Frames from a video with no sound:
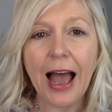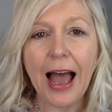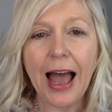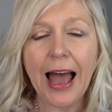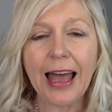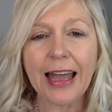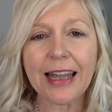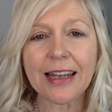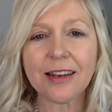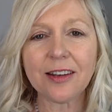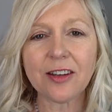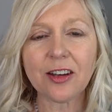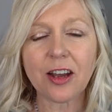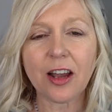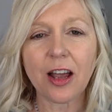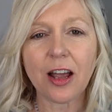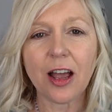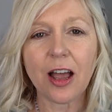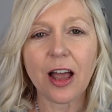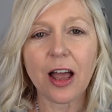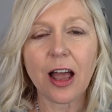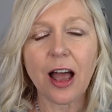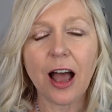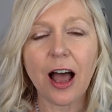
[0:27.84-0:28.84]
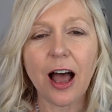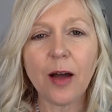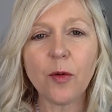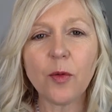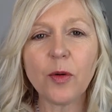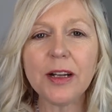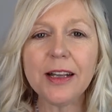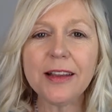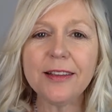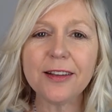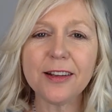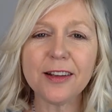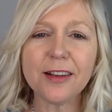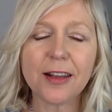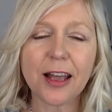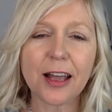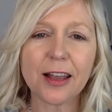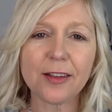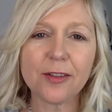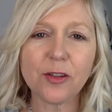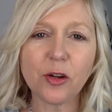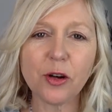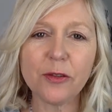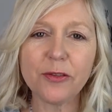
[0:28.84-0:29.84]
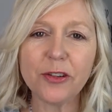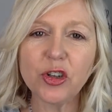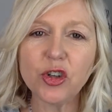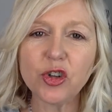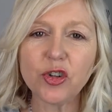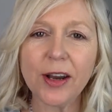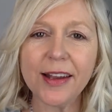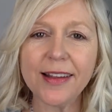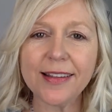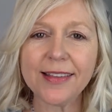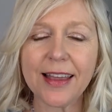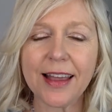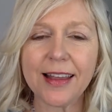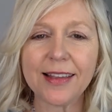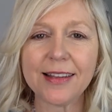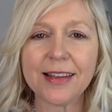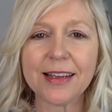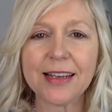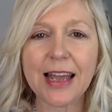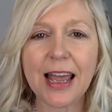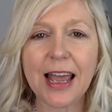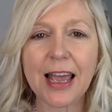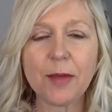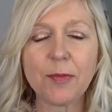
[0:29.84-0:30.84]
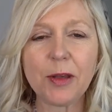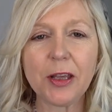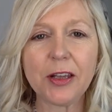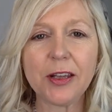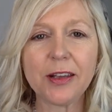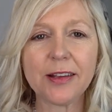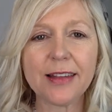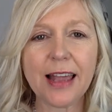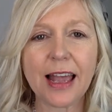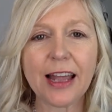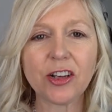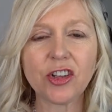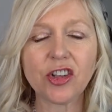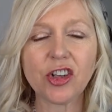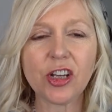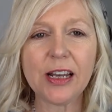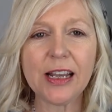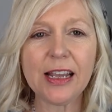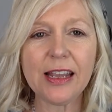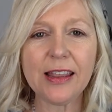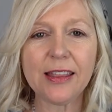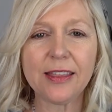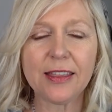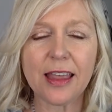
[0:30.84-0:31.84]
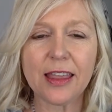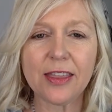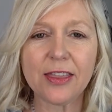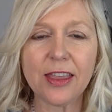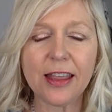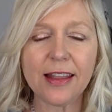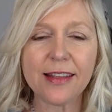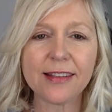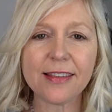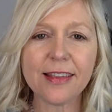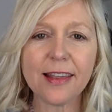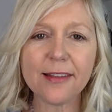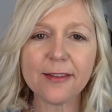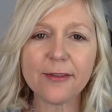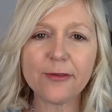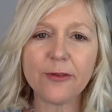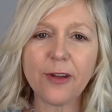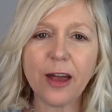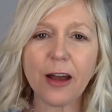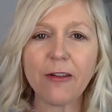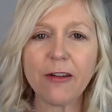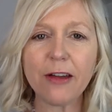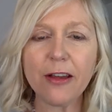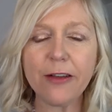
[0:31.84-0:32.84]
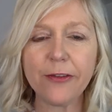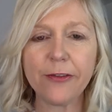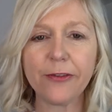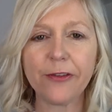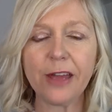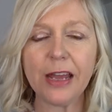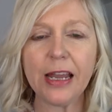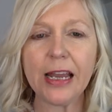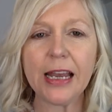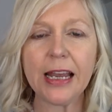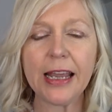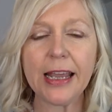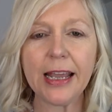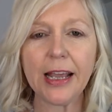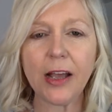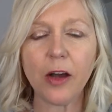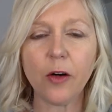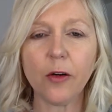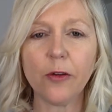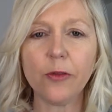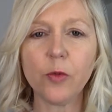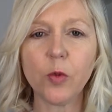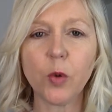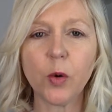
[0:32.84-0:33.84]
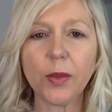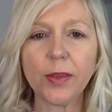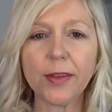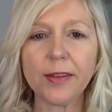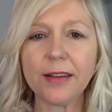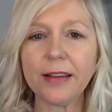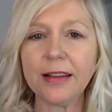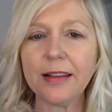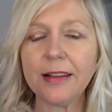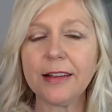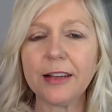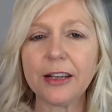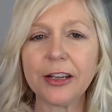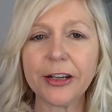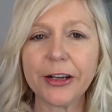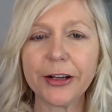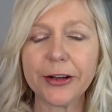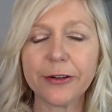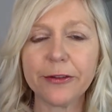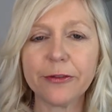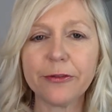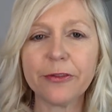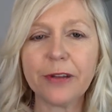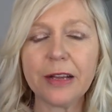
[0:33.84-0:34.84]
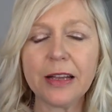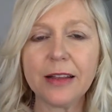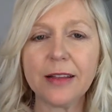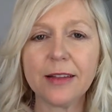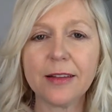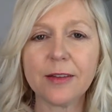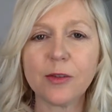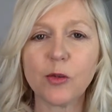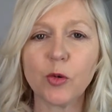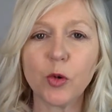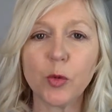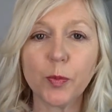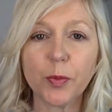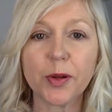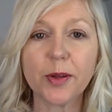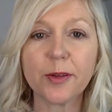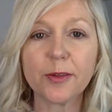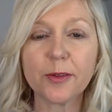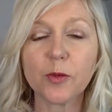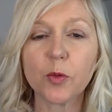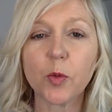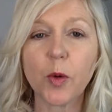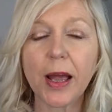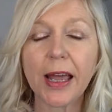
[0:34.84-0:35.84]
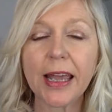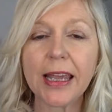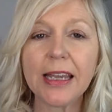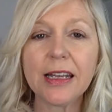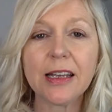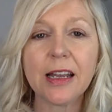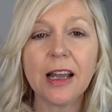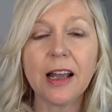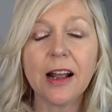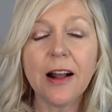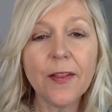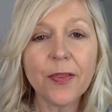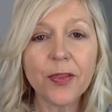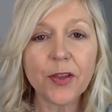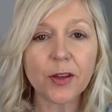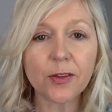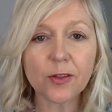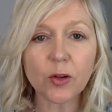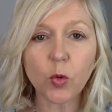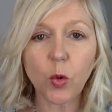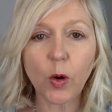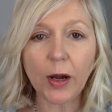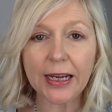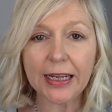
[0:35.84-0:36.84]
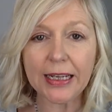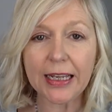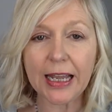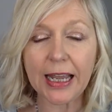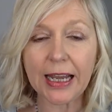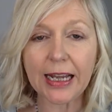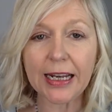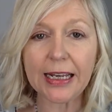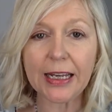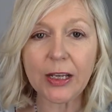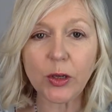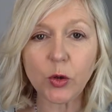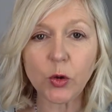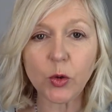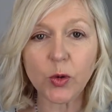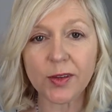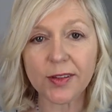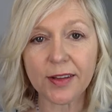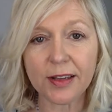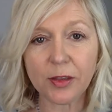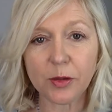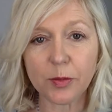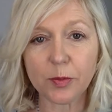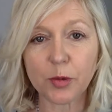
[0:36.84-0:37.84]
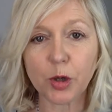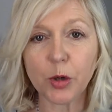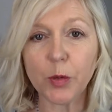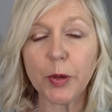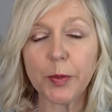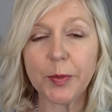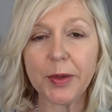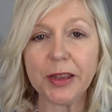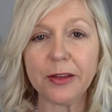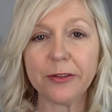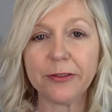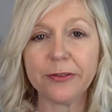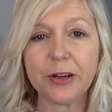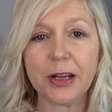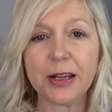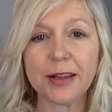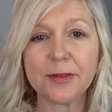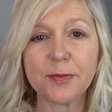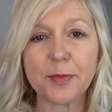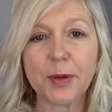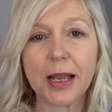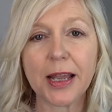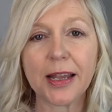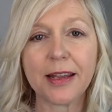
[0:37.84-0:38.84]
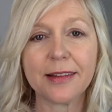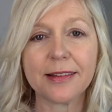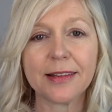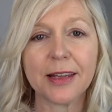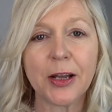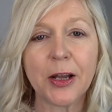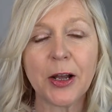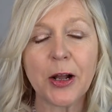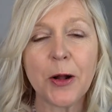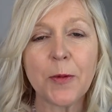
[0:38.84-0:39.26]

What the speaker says: And I wanted to sort of address that today because actually it's this very feeling of wanting to convince or persuade that's quite likely causing the problem in the first place.